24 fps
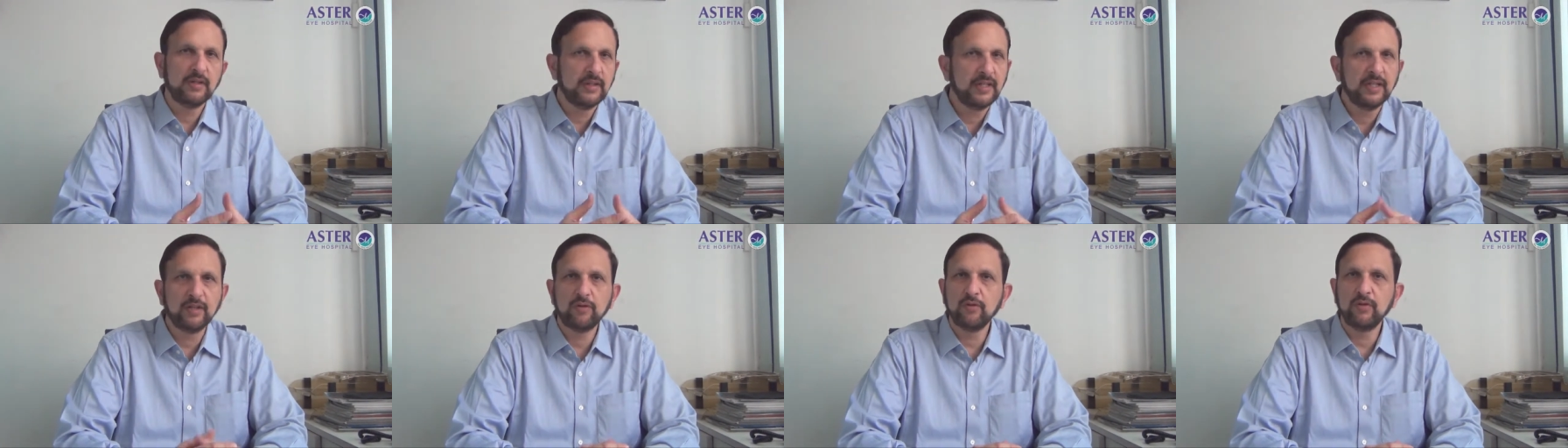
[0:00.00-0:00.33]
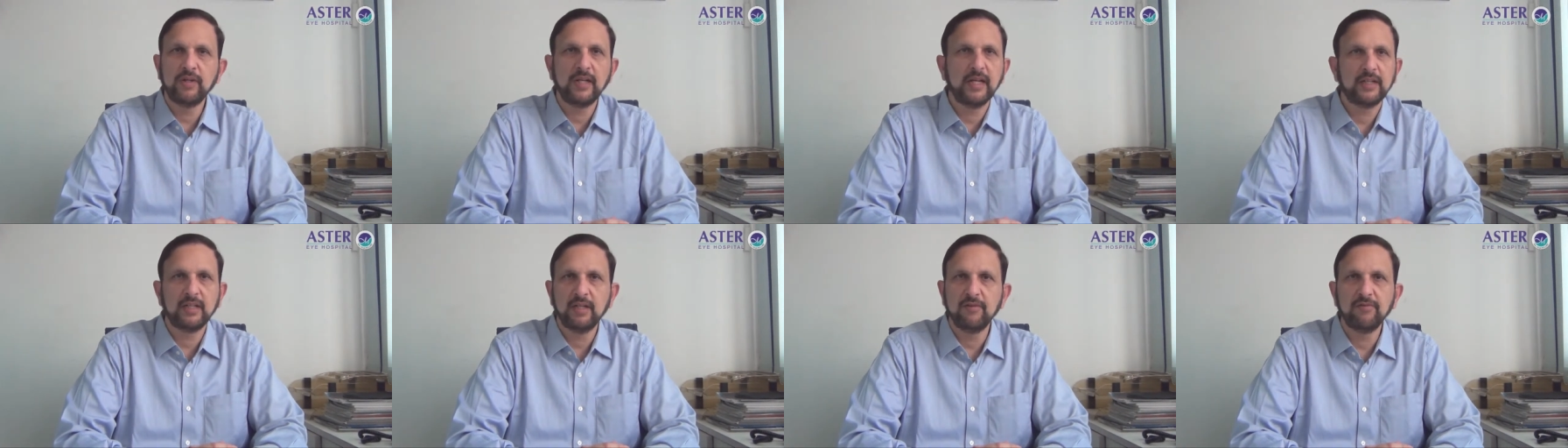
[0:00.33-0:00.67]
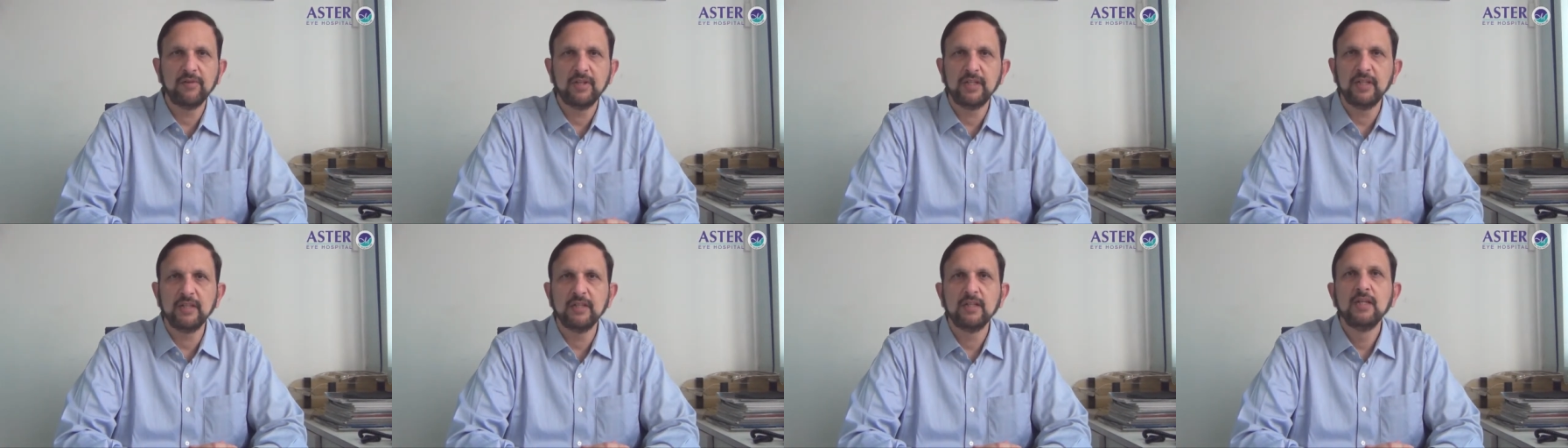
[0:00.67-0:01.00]
day-to-day -day
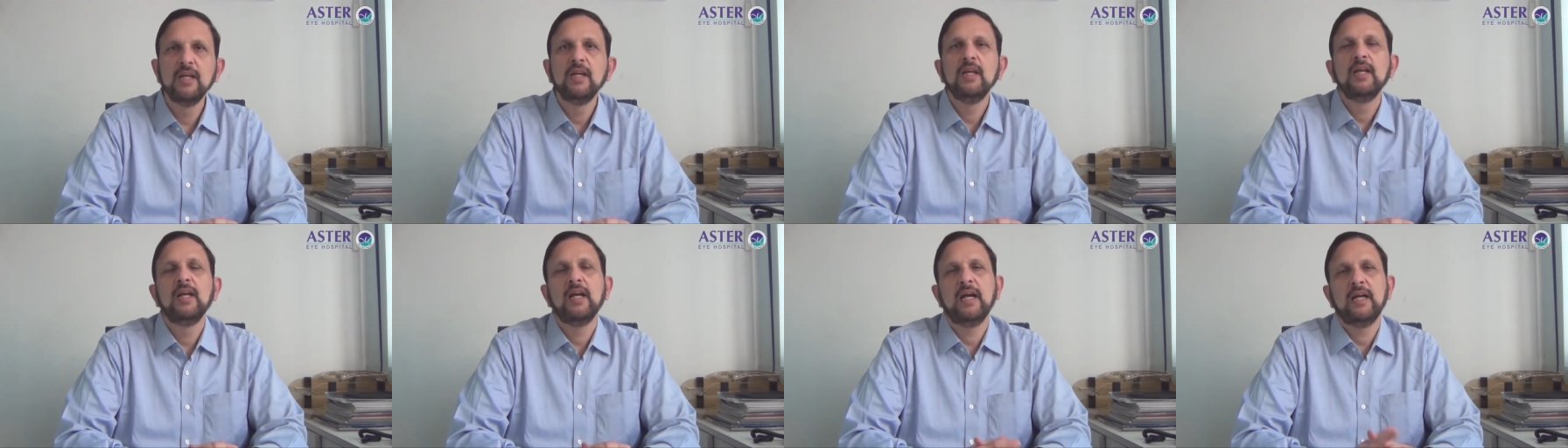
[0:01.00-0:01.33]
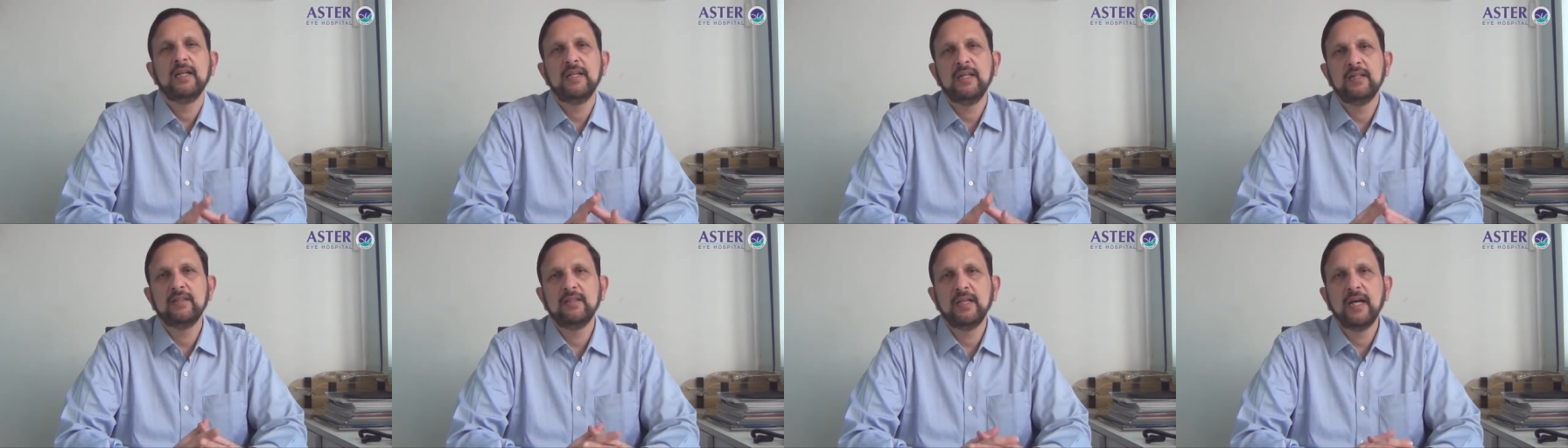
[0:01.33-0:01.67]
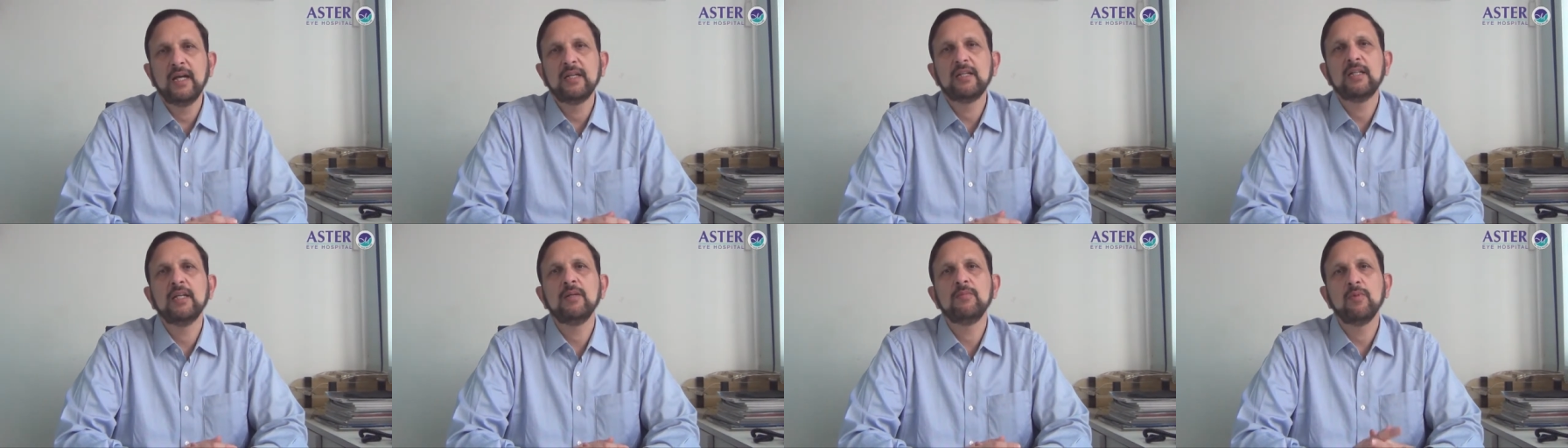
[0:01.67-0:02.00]
activity. And at
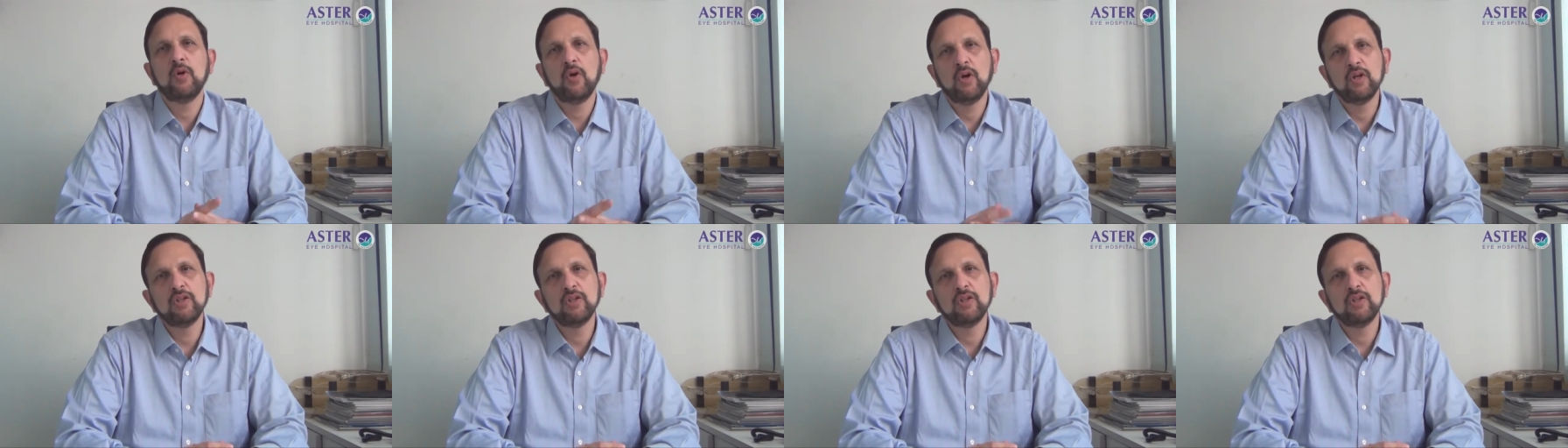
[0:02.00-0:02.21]
that time,